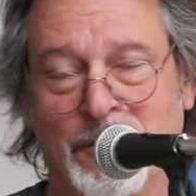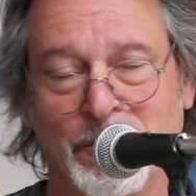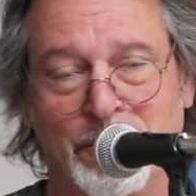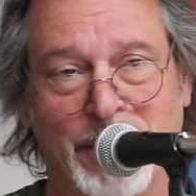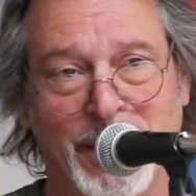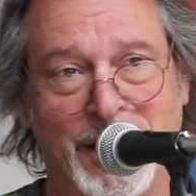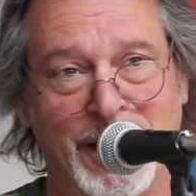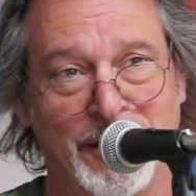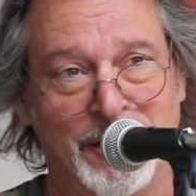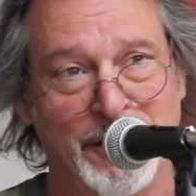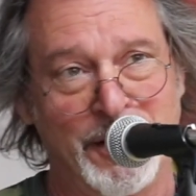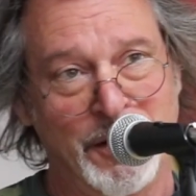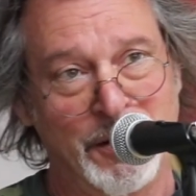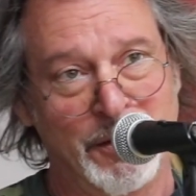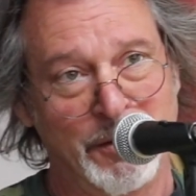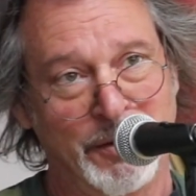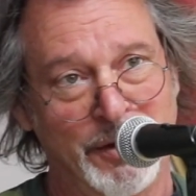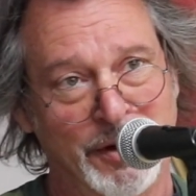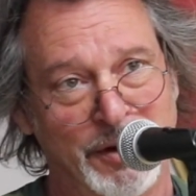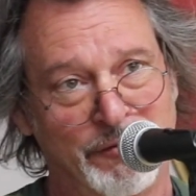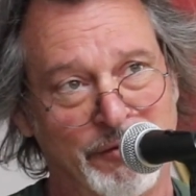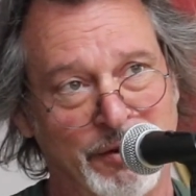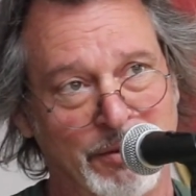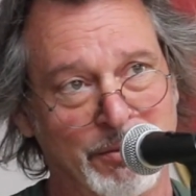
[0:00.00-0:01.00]
but I know
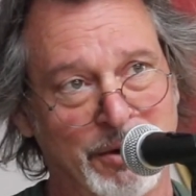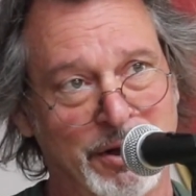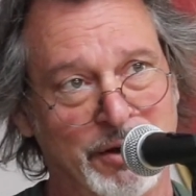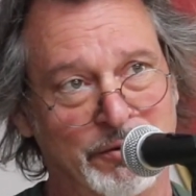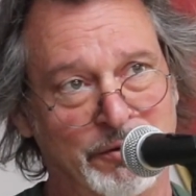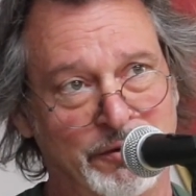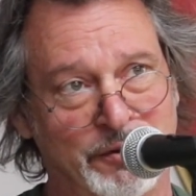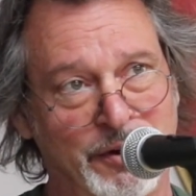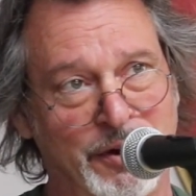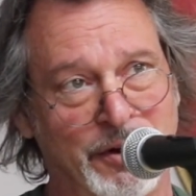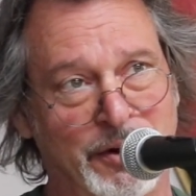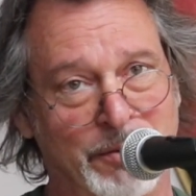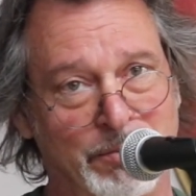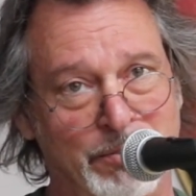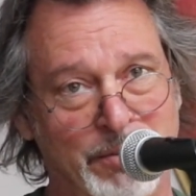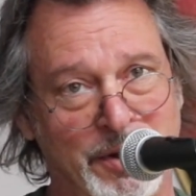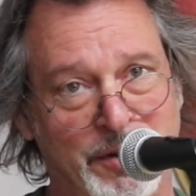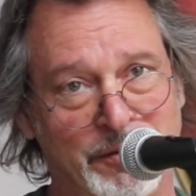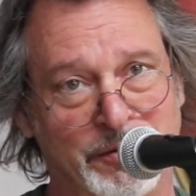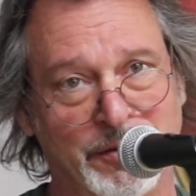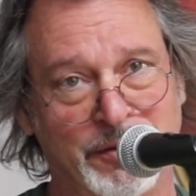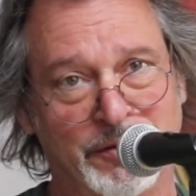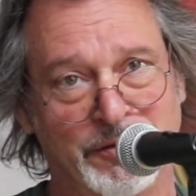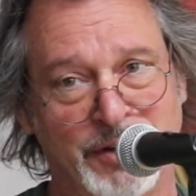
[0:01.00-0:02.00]
that if I'm going to start a
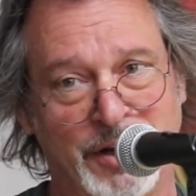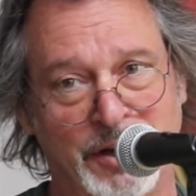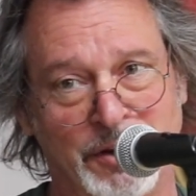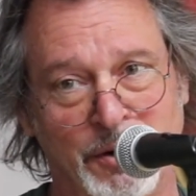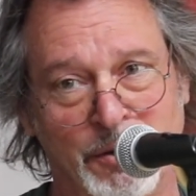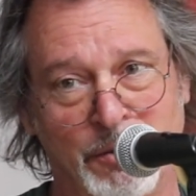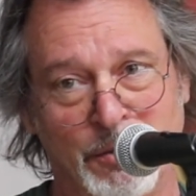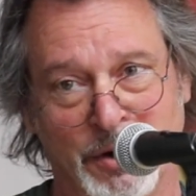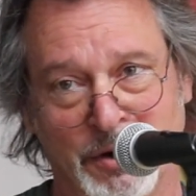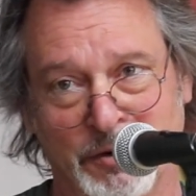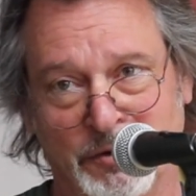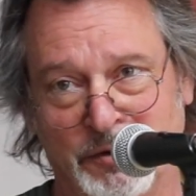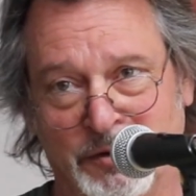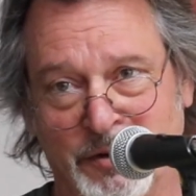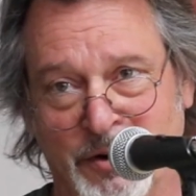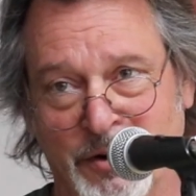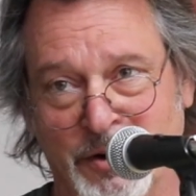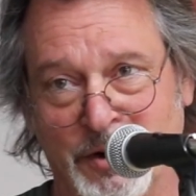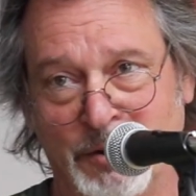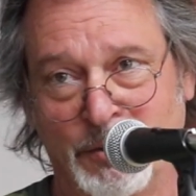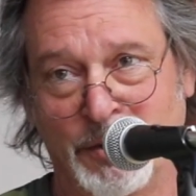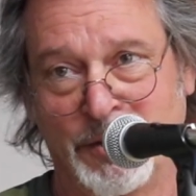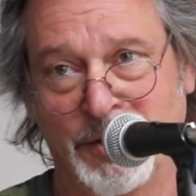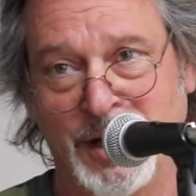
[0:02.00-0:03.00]
business, I don't want to
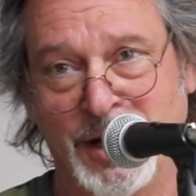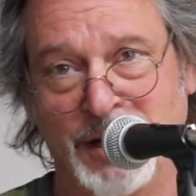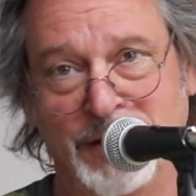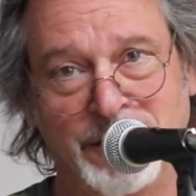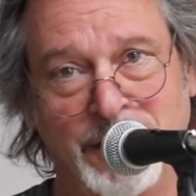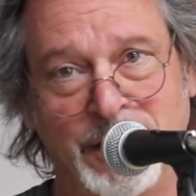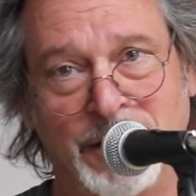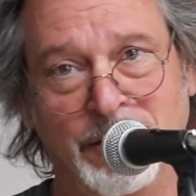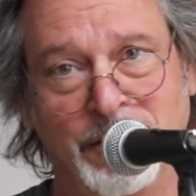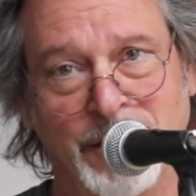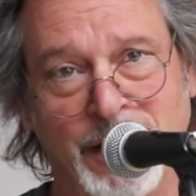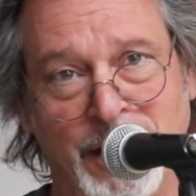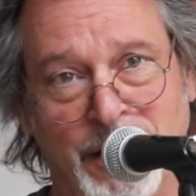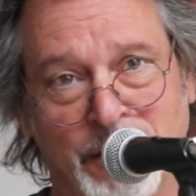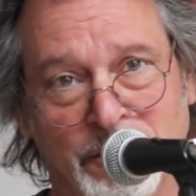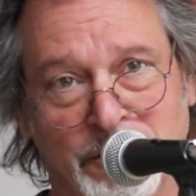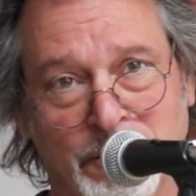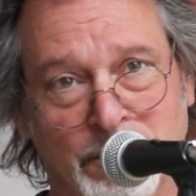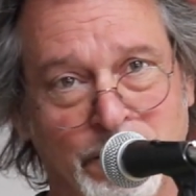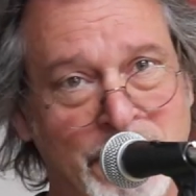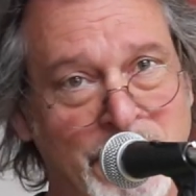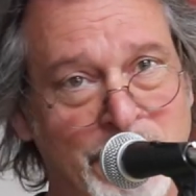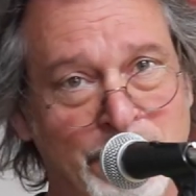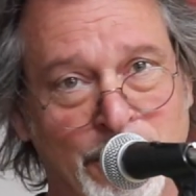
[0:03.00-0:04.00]
start it with
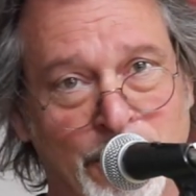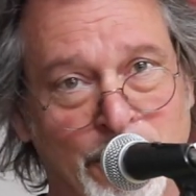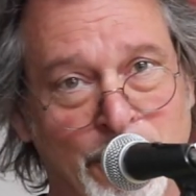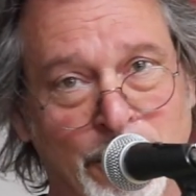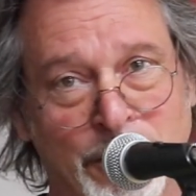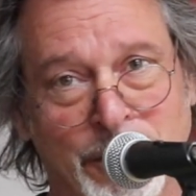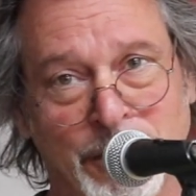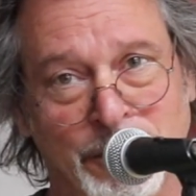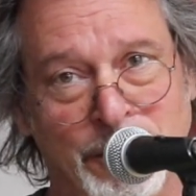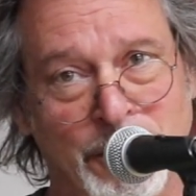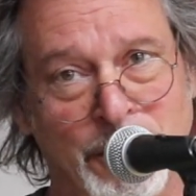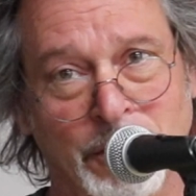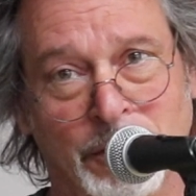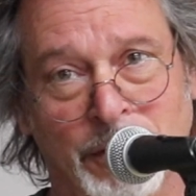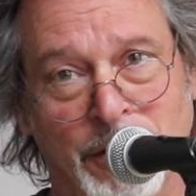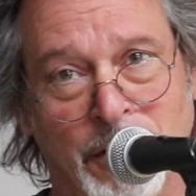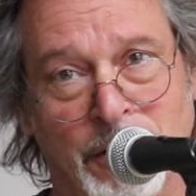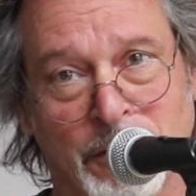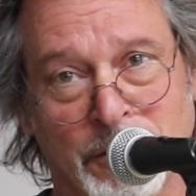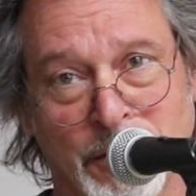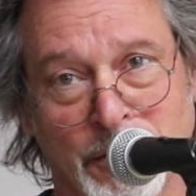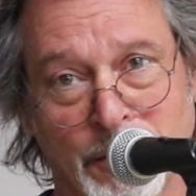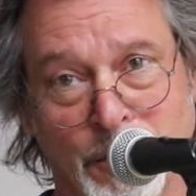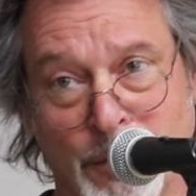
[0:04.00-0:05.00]
18,000 people who can no
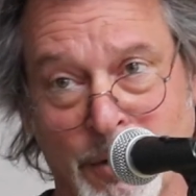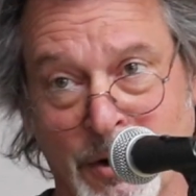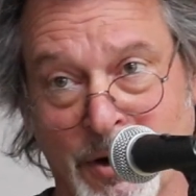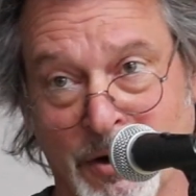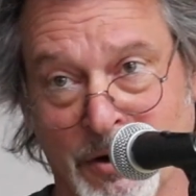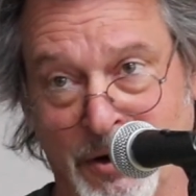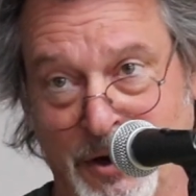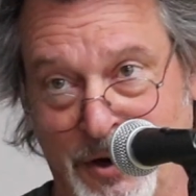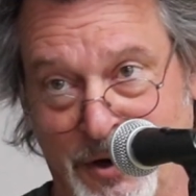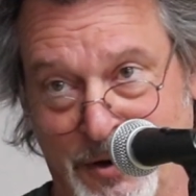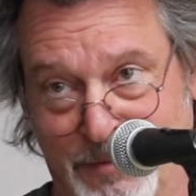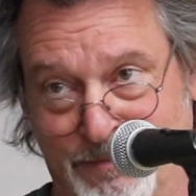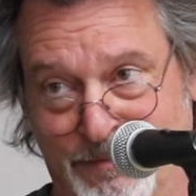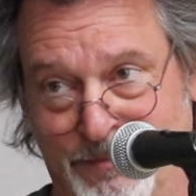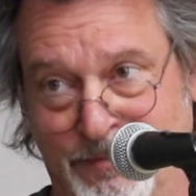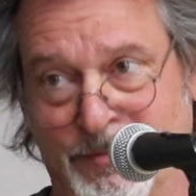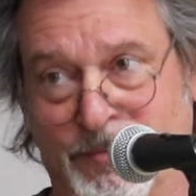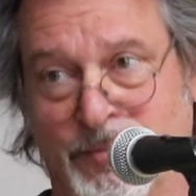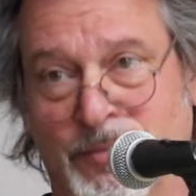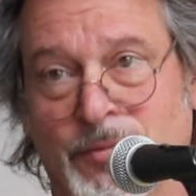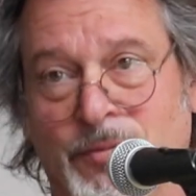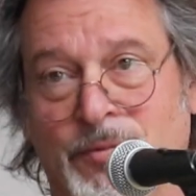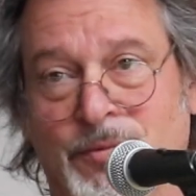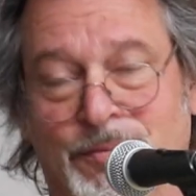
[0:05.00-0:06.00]
longer work.
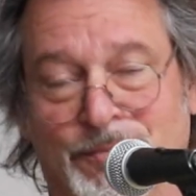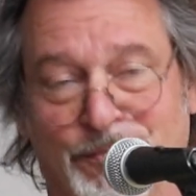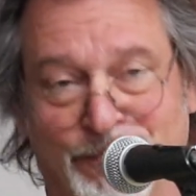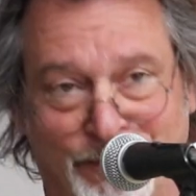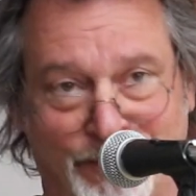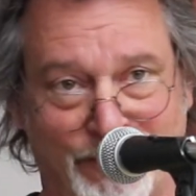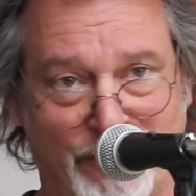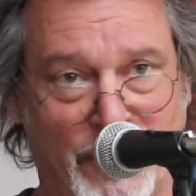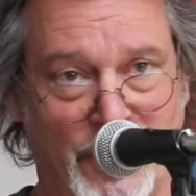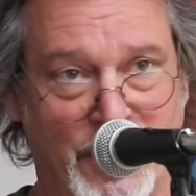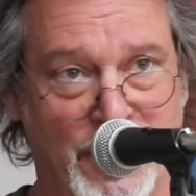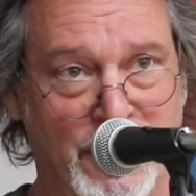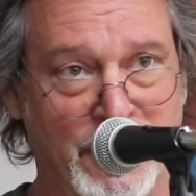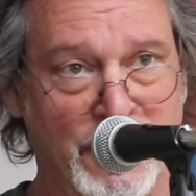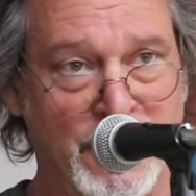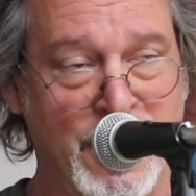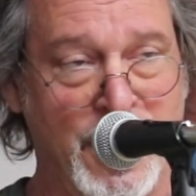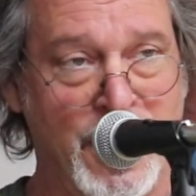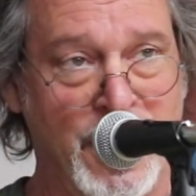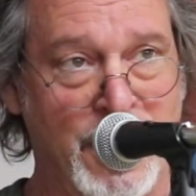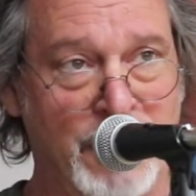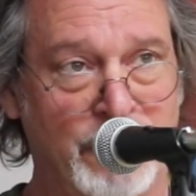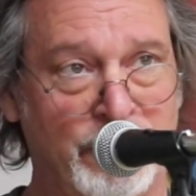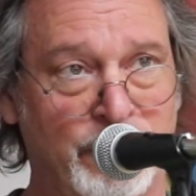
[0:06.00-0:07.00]

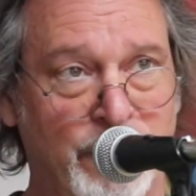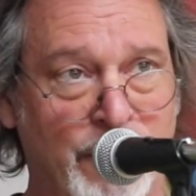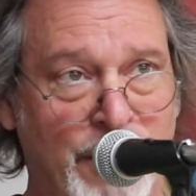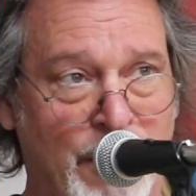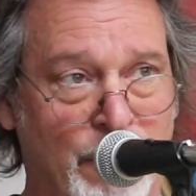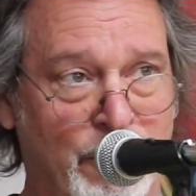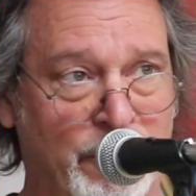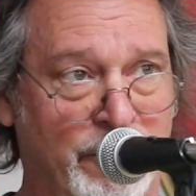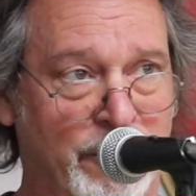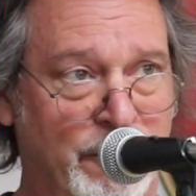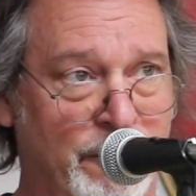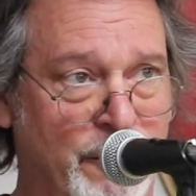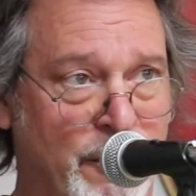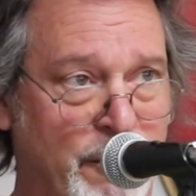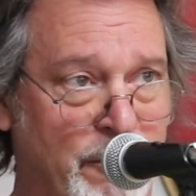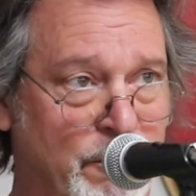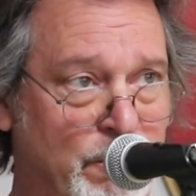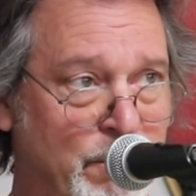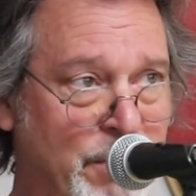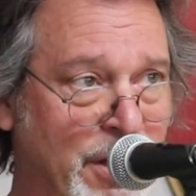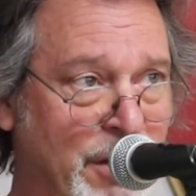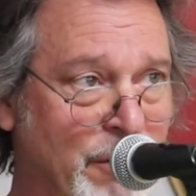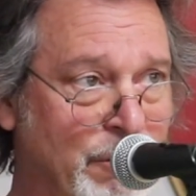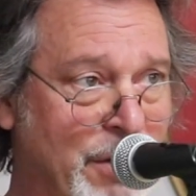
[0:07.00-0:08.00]
And so that was the
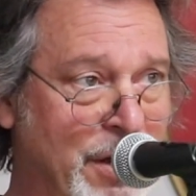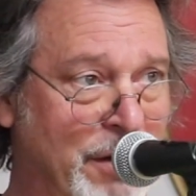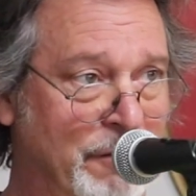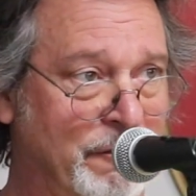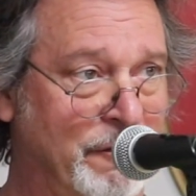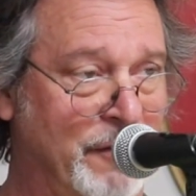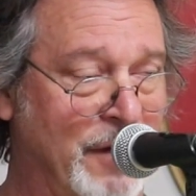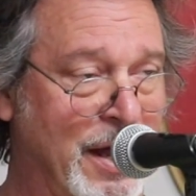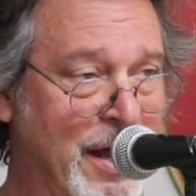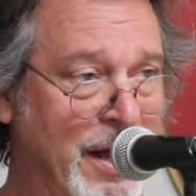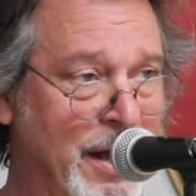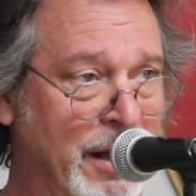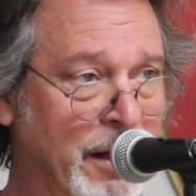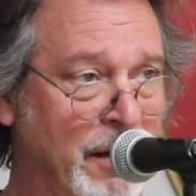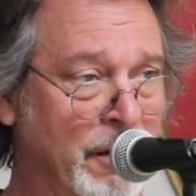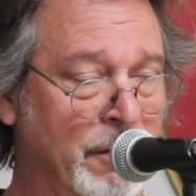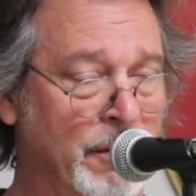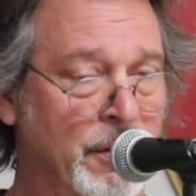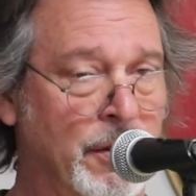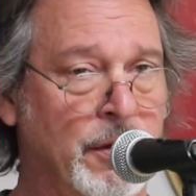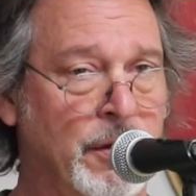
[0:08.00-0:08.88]
first big red flag.